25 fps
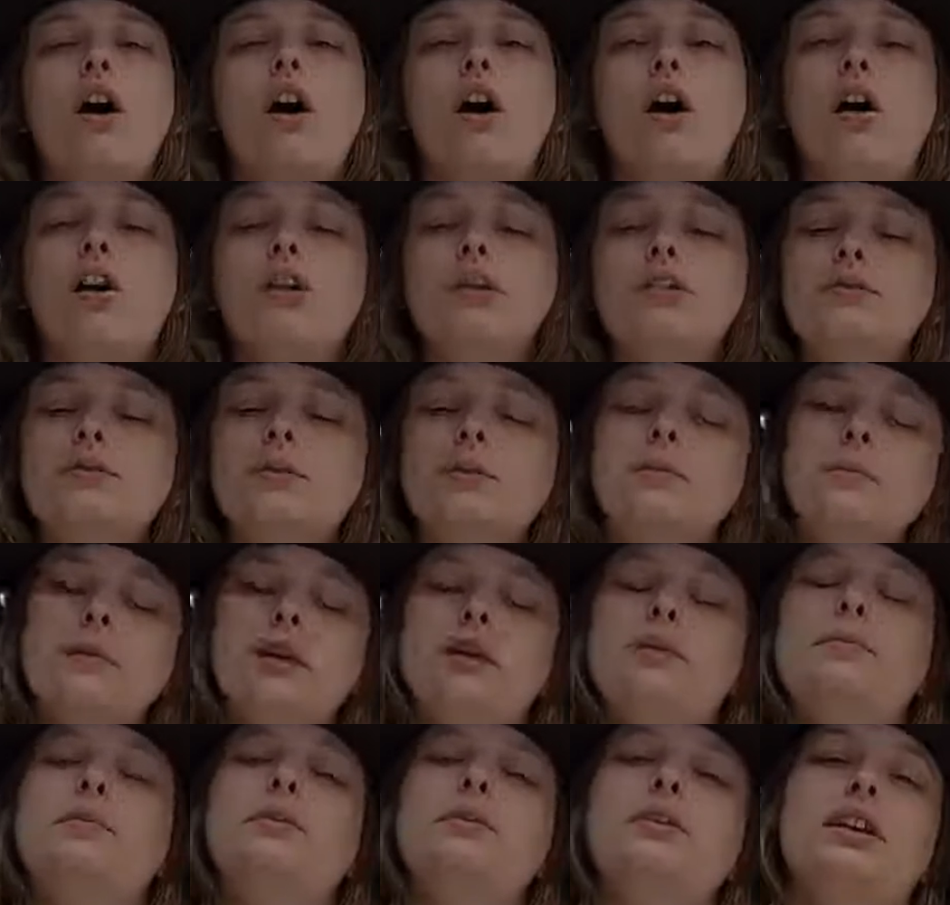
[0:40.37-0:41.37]
all of the
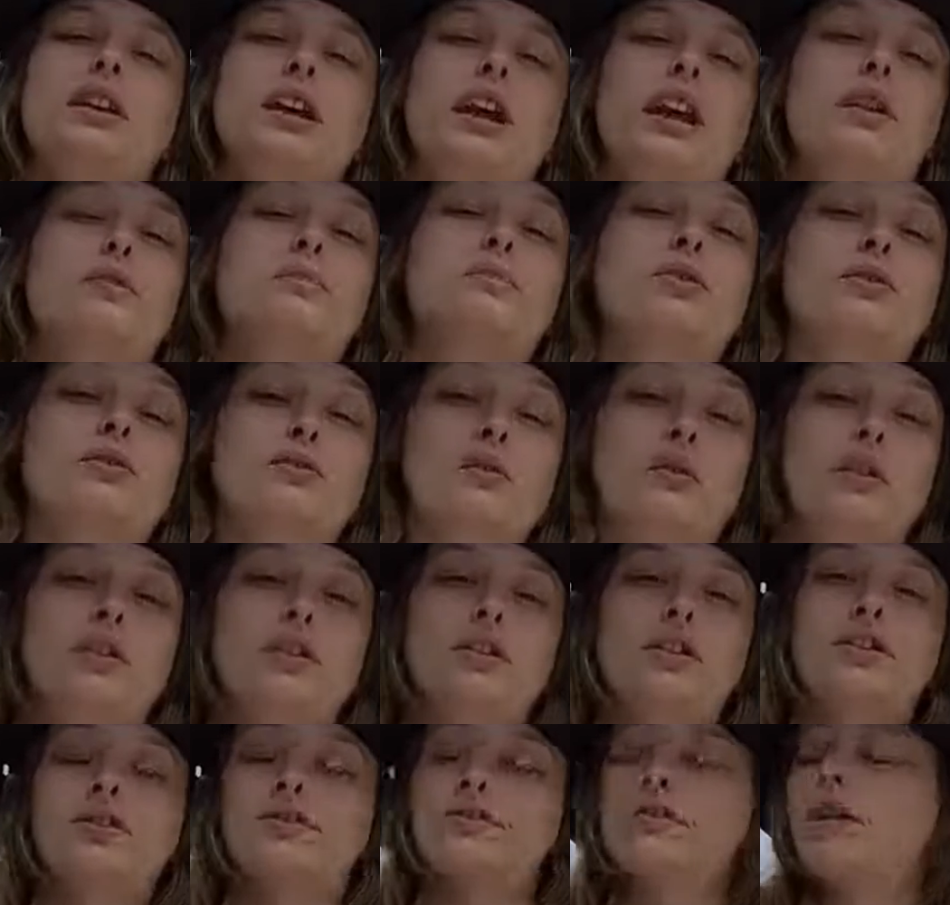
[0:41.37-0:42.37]
people that came before
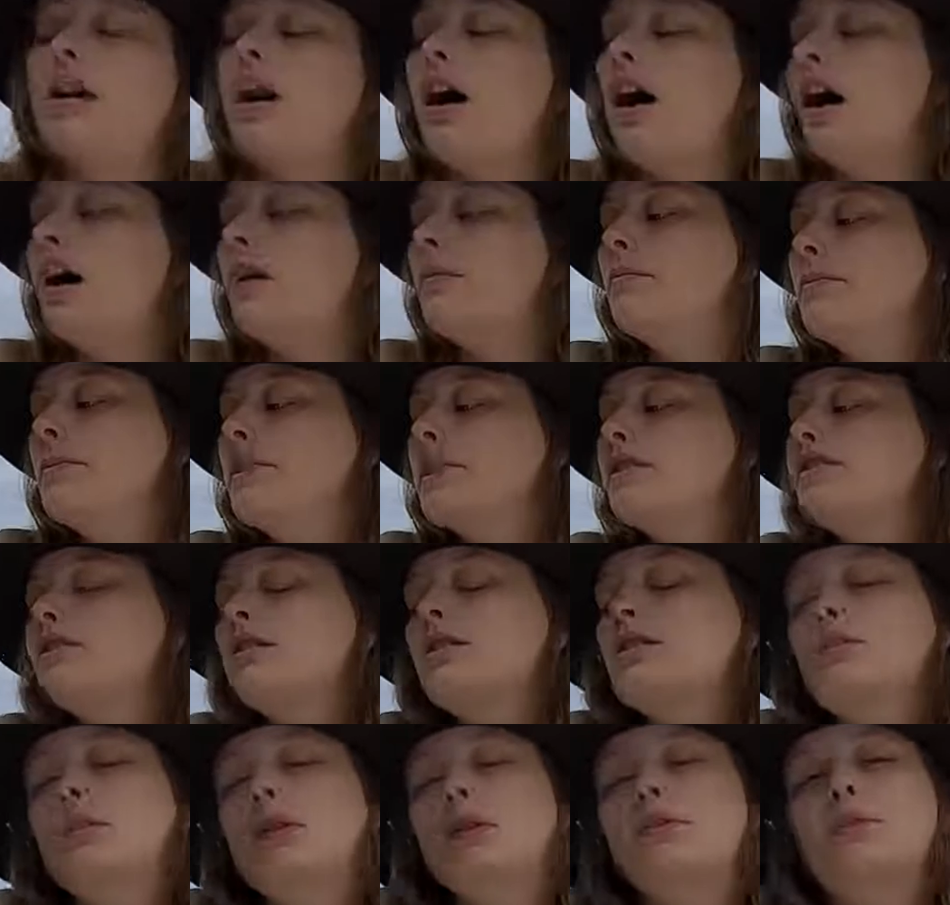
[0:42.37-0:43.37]
you. These are
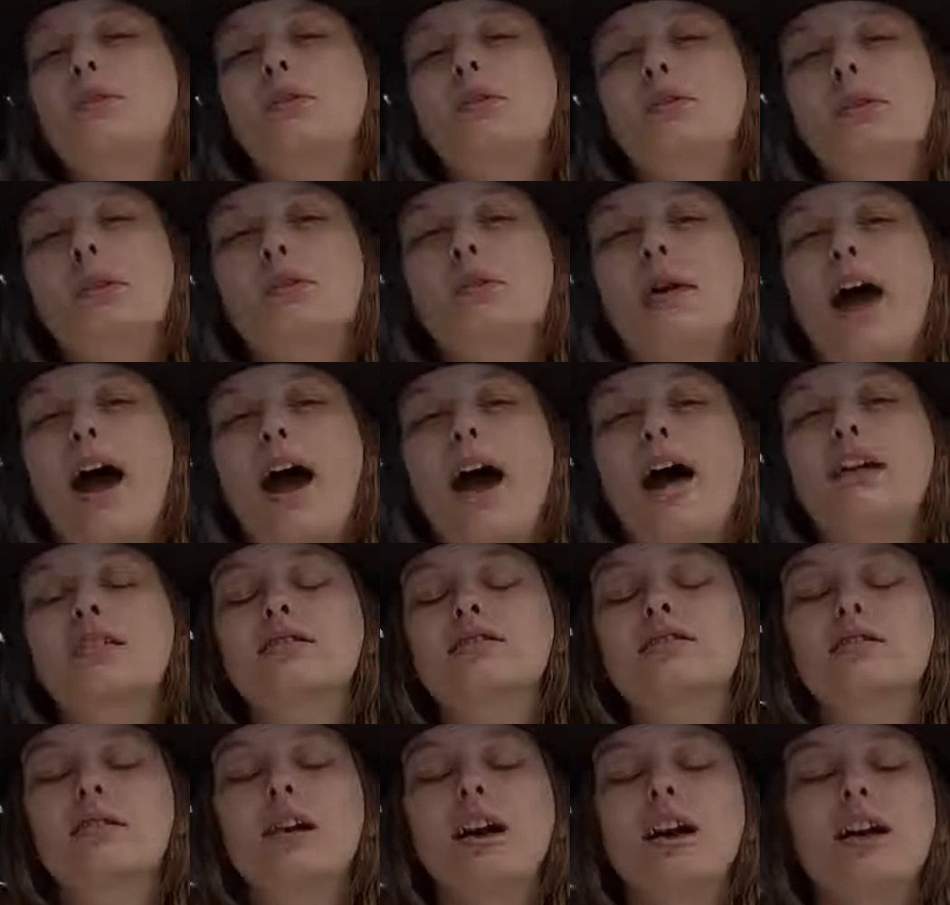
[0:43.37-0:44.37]
the people of the
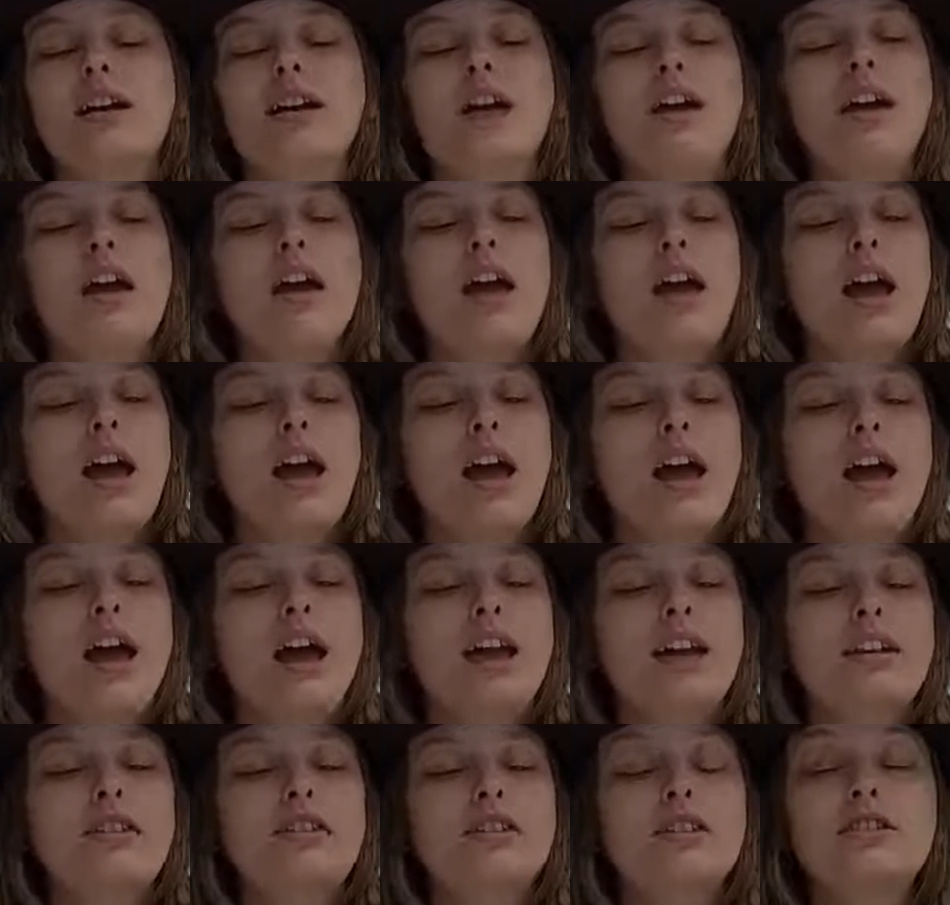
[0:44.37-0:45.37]
past, right?
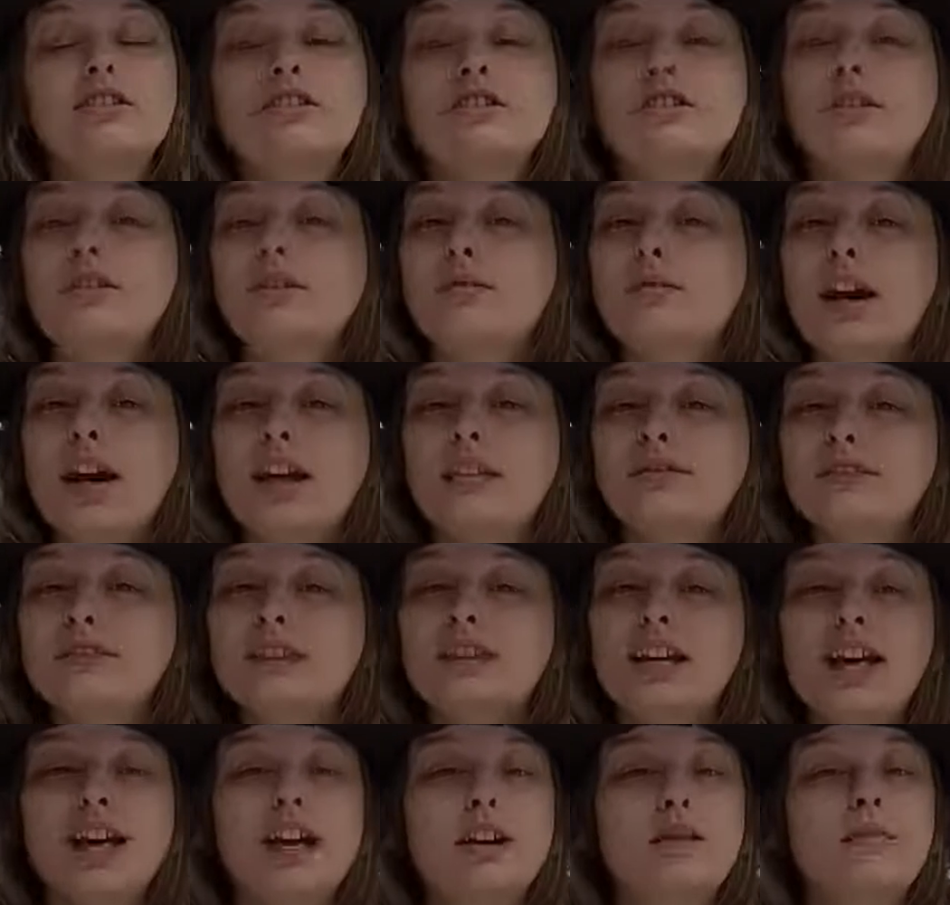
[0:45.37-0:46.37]
And they're still around
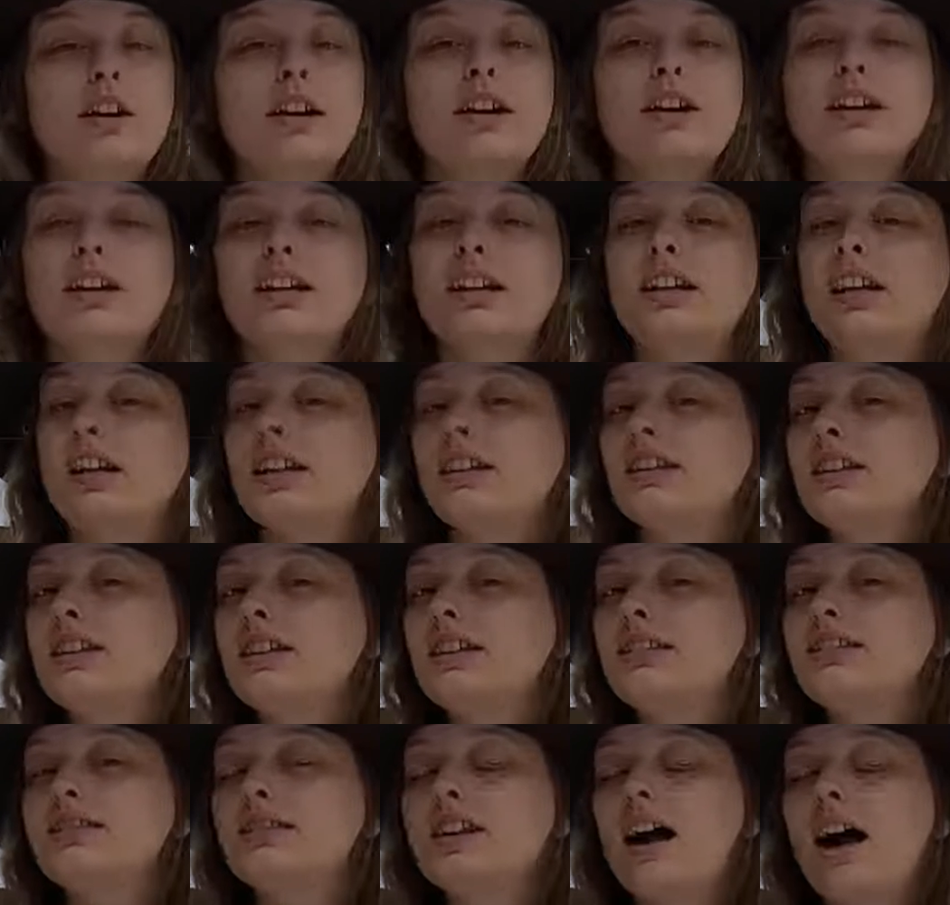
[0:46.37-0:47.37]
today. American
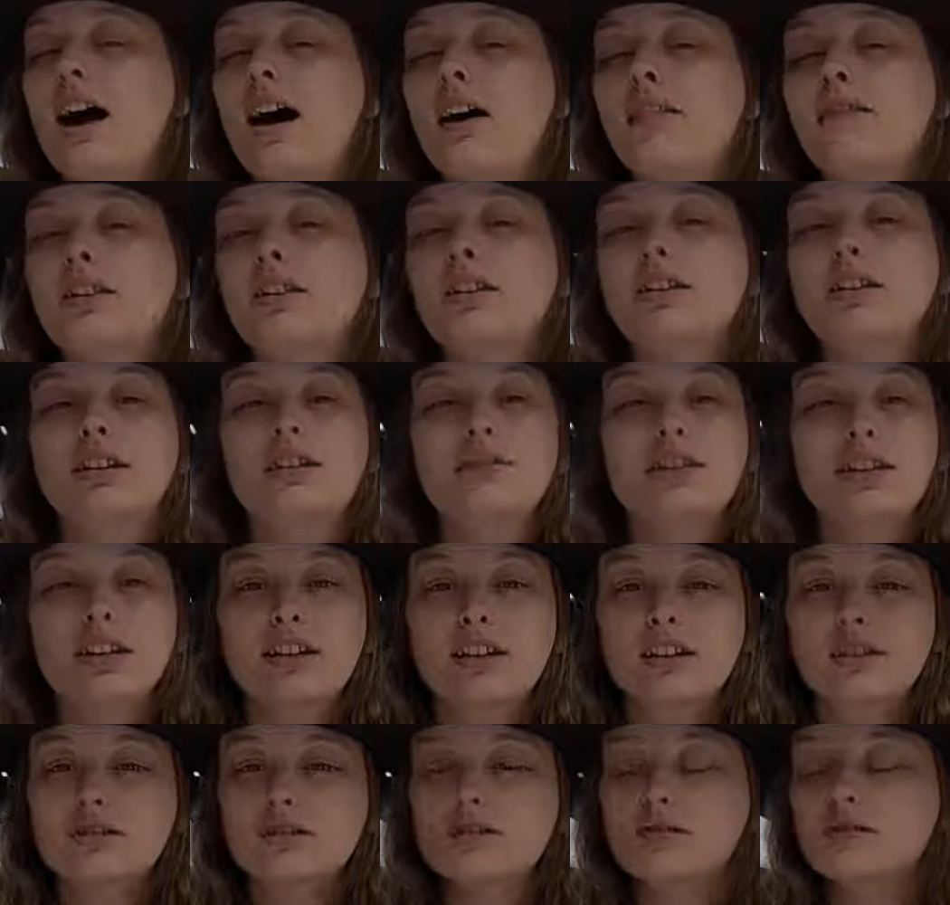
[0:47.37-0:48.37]
Indians have a living
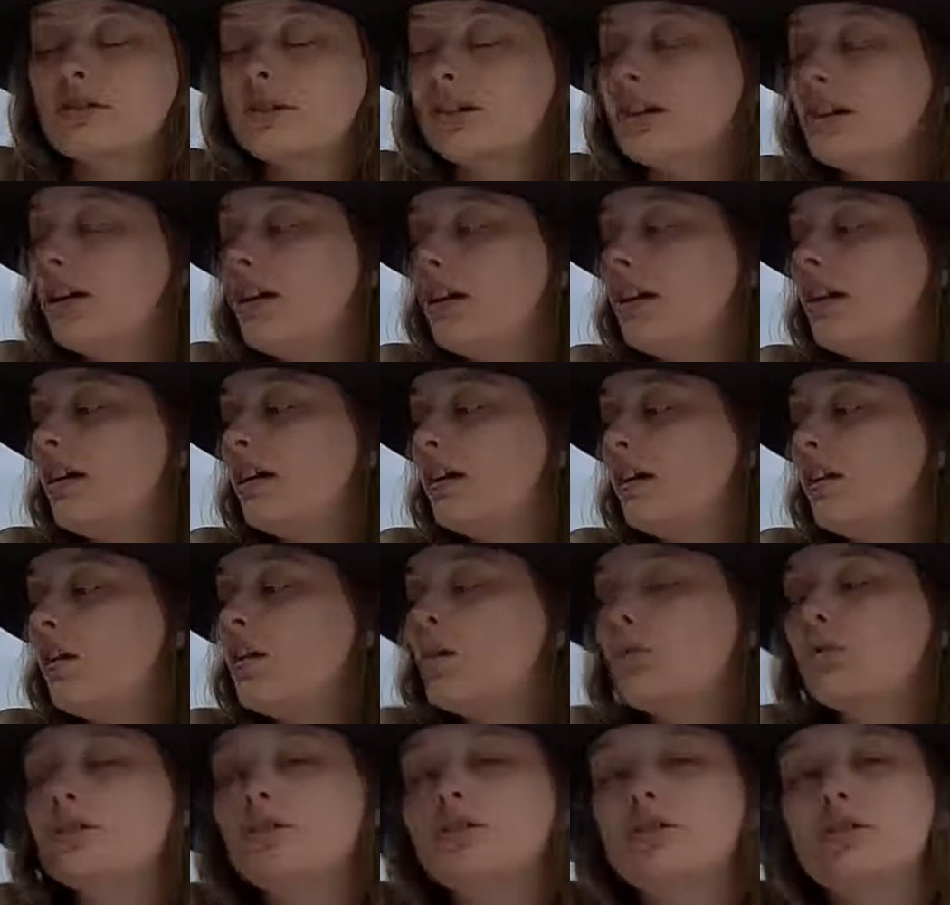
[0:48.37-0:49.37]
history, a
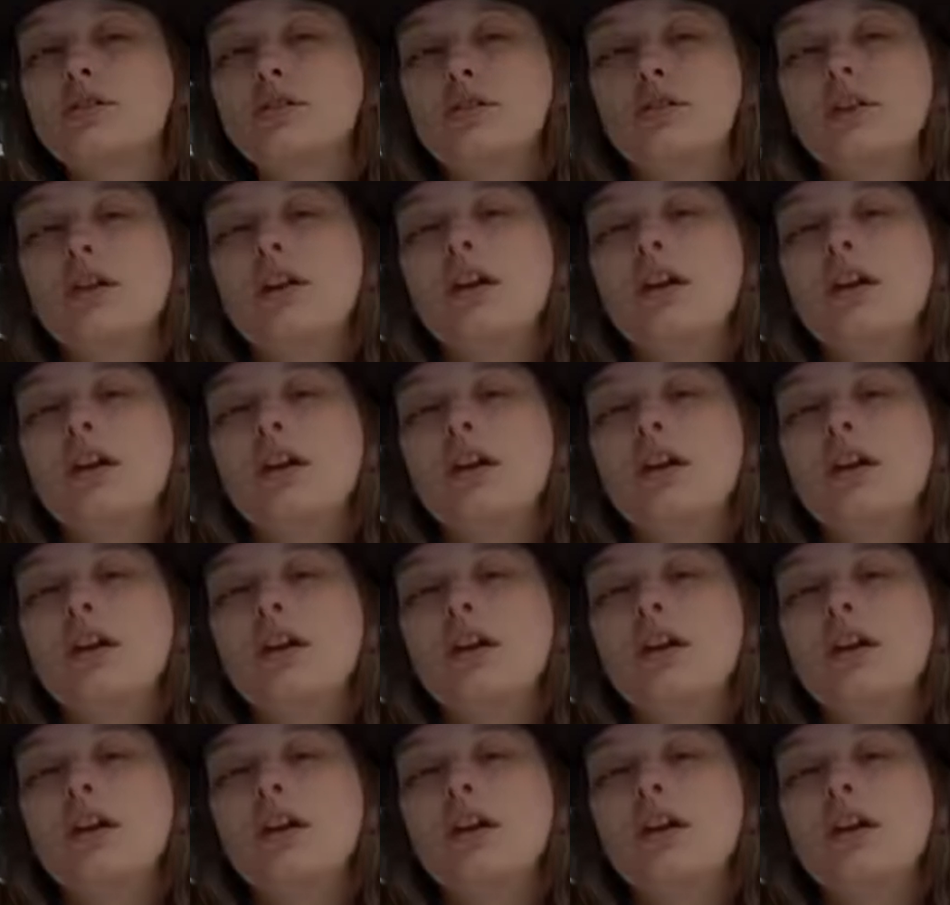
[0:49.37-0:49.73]
culture,